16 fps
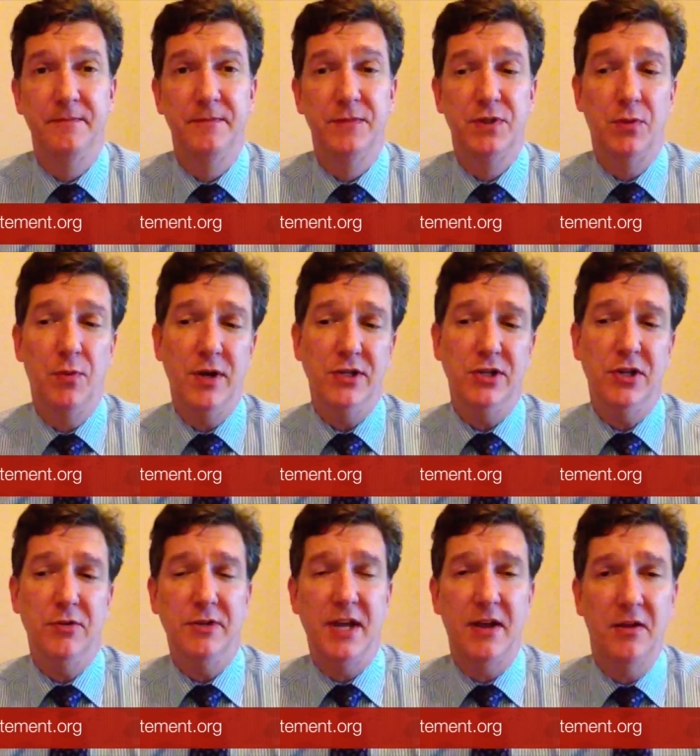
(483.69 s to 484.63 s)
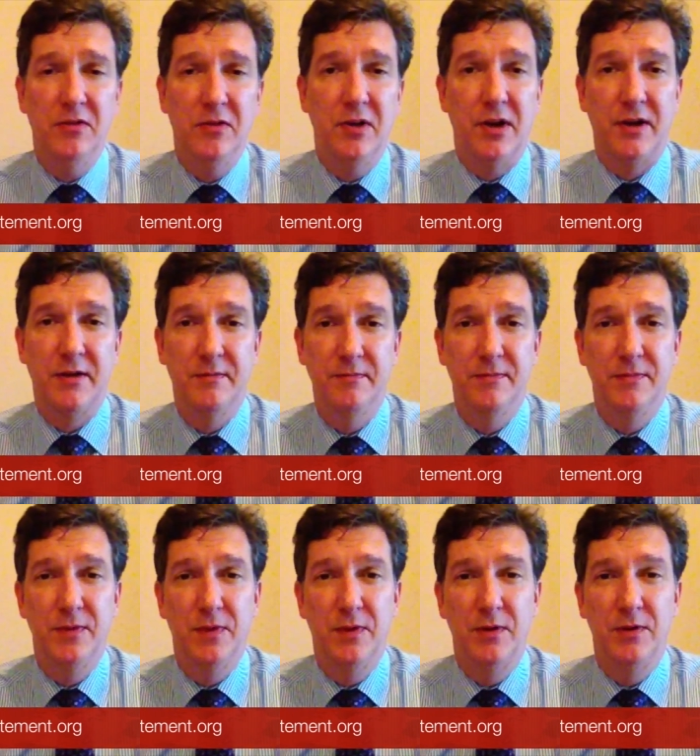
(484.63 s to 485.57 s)
So why don't you go take a look?
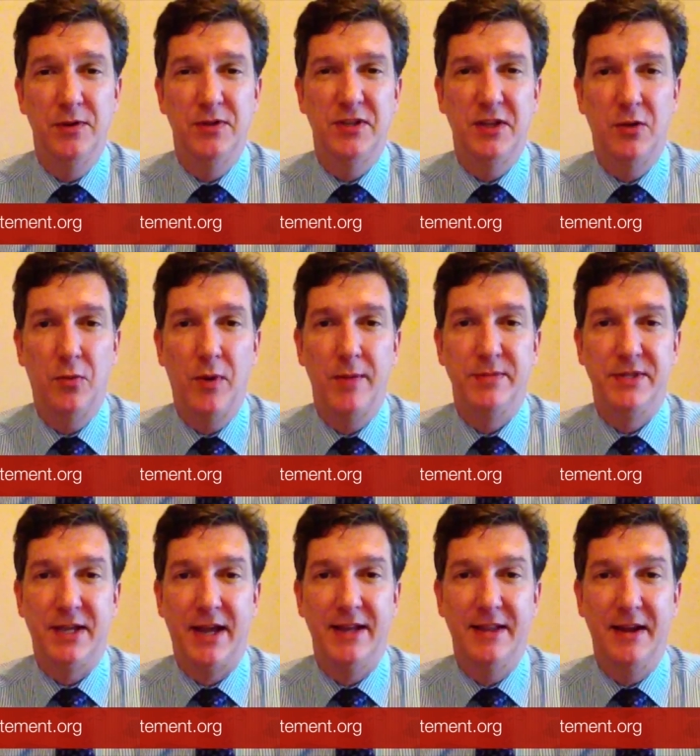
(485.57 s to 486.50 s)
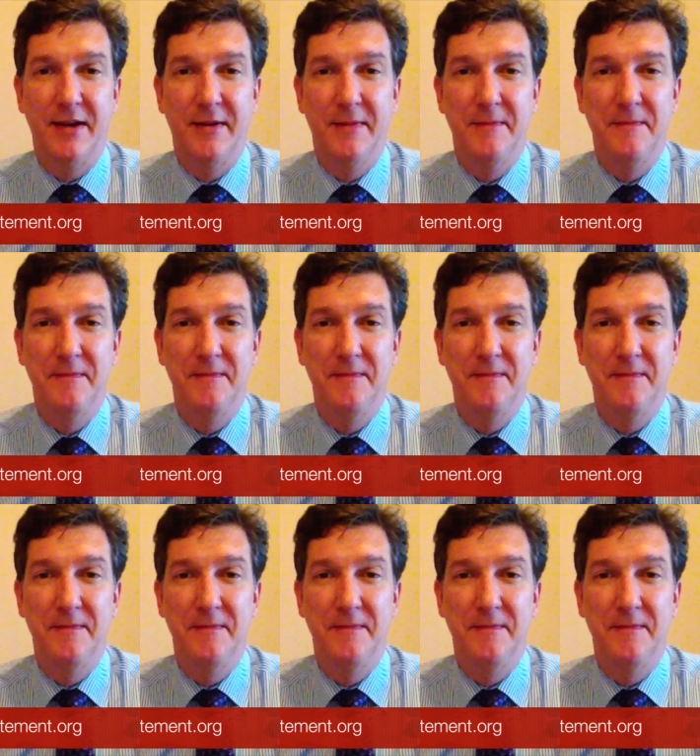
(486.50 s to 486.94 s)
You see their website there.